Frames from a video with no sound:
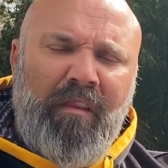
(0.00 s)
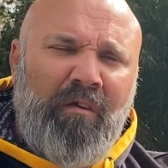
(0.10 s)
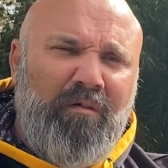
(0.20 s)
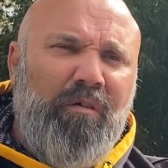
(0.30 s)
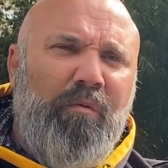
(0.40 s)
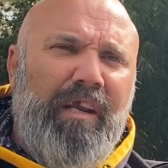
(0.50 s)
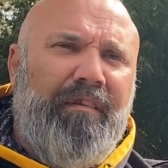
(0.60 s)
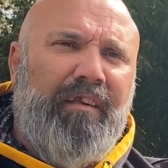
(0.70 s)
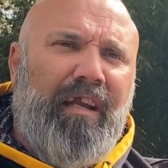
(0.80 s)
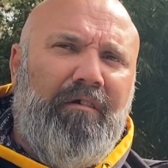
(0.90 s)
who are we
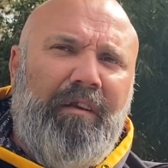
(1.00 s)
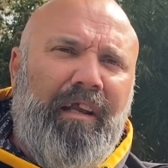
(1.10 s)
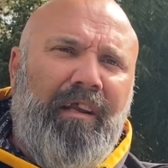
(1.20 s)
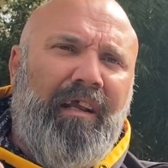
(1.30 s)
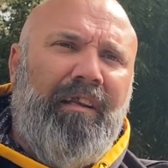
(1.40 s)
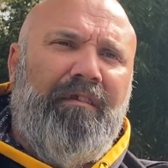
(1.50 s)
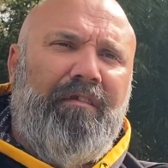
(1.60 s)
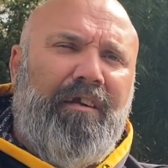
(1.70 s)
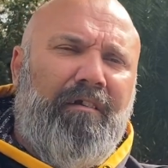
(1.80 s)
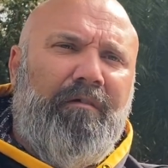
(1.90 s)
to go and then
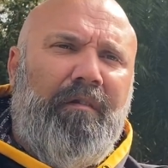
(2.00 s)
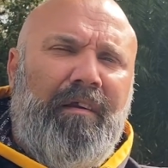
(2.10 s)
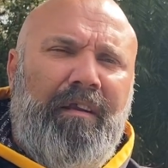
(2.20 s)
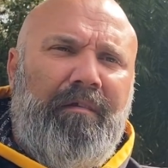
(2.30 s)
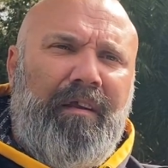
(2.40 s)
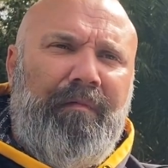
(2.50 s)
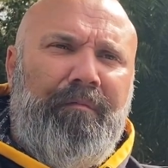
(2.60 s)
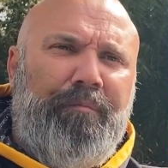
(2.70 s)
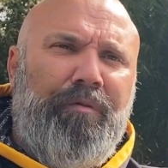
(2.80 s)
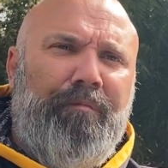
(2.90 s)
just go
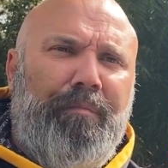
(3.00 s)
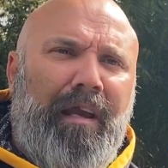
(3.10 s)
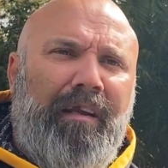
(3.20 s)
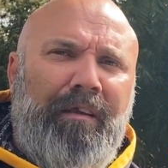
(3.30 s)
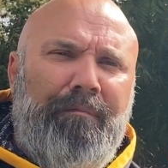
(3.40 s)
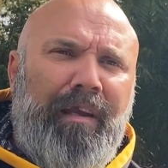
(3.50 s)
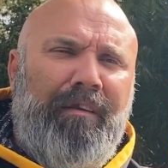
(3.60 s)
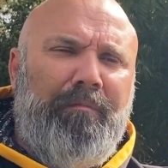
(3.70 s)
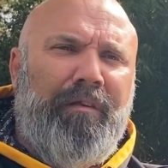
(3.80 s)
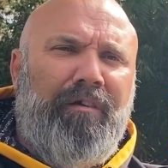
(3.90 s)
and put them back and make
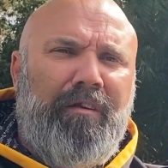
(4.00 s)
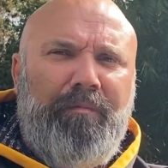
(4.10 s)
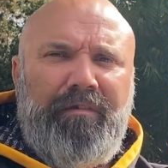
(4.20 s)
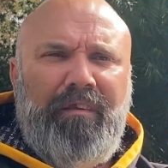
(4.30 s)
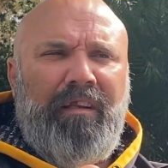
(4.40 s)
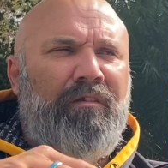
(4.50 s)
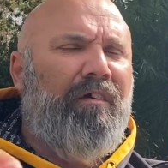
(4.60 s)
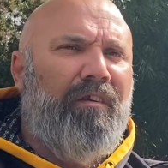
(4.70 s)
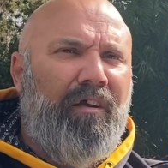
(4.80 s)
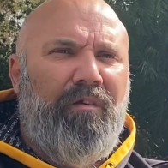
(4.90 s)
them anonymous and not
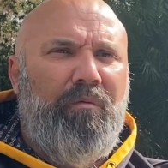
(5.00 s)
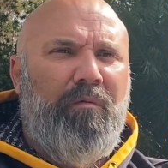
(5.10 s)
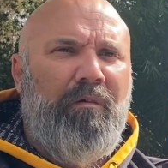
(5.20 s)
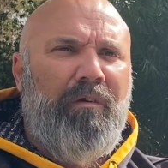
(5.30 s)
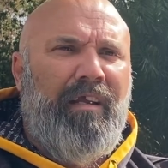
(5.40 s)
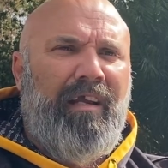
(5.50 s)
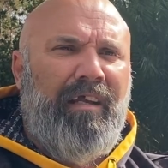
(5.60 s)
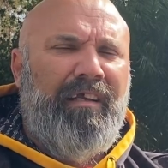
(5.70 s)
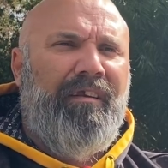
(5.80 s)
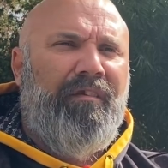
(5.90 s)
know where they are?
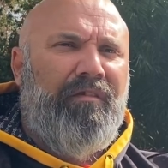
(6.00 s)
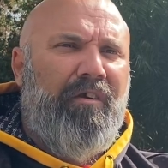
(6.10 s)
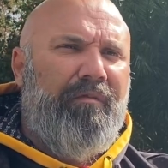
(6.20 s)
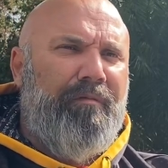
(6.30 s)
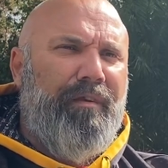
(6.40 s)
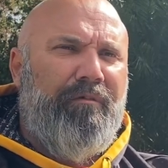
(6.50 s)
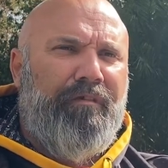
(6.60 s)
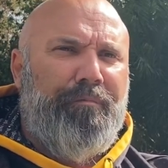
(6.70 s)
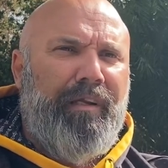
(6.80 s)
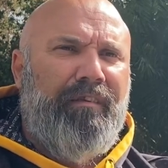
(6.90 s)
They deserve to be
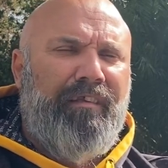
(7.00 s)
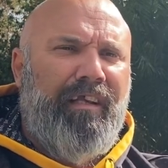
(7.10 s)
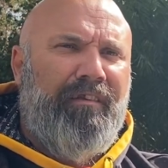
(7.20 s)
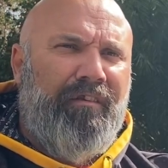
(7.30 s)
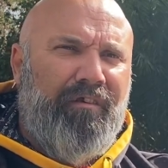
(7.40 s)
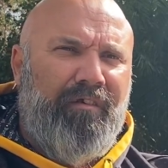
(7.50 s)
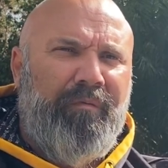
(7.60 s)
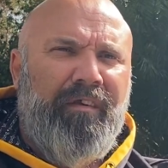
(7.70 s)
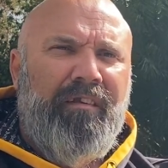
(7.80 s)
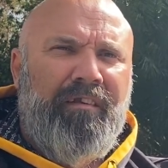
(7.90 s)
respected, they deserve
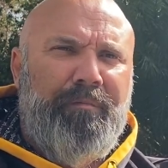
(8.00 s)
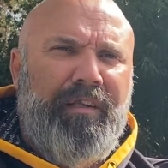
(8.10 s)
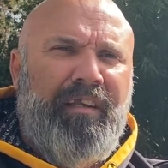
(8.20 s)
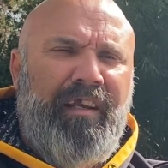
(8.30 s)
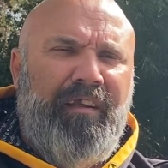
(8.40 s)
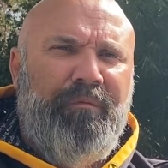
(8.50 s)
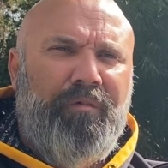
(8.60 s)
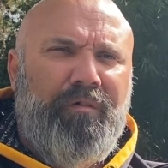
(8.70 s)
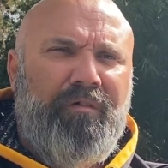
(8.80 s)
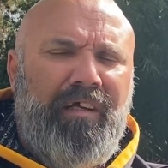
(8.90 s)
to be cared
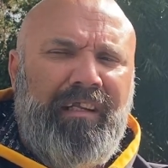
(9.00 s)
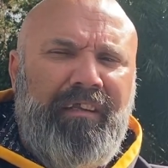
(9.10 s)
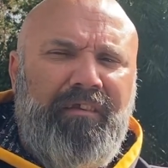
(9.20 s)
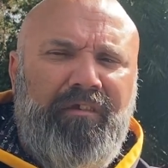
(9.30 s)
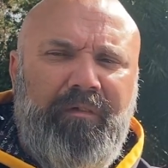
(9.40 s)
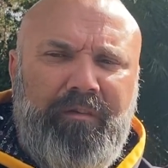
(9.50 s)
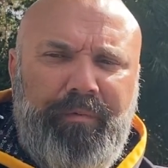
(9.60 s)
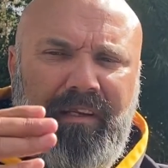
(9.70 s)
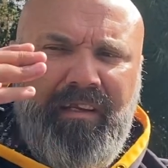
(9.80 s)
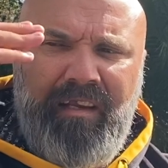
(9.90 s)
for, and they deserve to
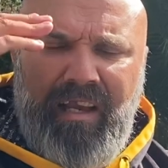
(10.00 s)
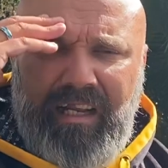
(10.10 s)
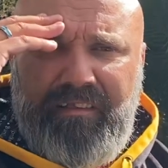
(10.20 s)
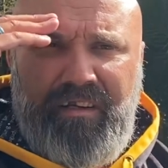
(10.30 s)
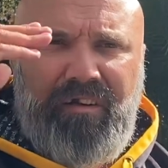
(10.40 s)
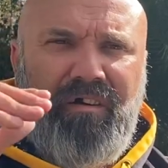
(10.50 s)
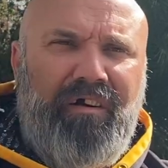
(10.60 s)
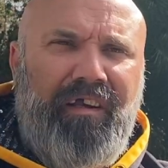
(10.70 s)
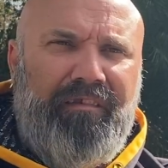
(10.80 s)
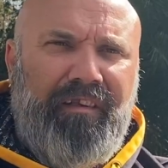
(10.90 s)
be under the
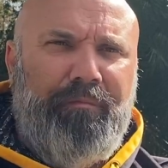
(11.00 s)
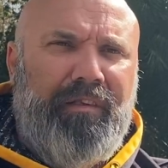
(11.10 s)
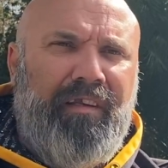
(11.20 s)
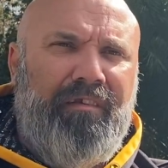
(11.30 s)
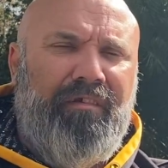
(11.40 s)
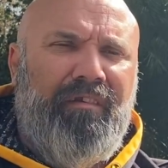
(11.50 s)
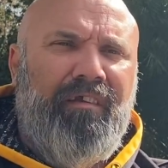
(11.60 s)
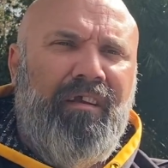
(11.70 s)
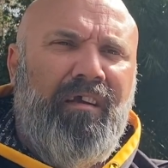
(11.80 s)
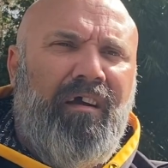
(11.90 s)
eyes and the protection
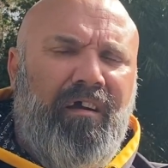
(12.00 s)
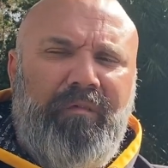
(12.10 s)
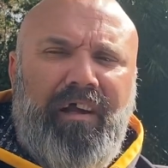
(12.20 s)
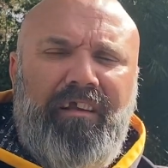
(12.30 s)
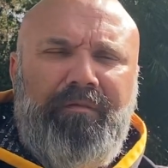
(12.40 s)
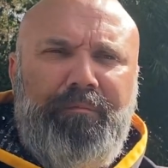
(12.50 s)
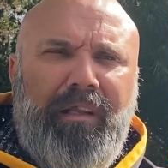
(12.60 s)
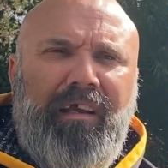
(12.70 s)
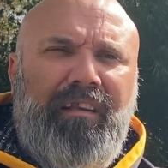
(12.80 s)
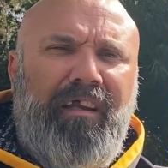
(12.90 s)
of us,
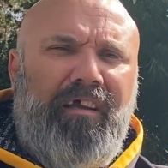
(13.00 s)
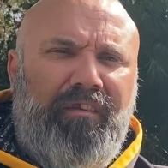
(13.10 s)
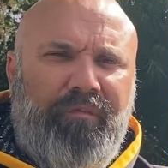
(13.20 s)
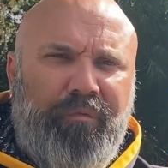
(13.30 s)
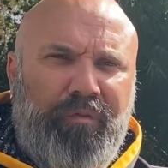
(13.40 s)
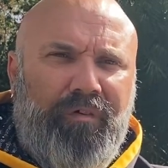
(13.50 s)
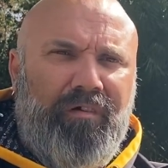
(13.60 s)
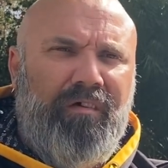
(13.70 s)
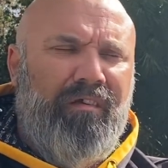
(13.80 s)
but allows for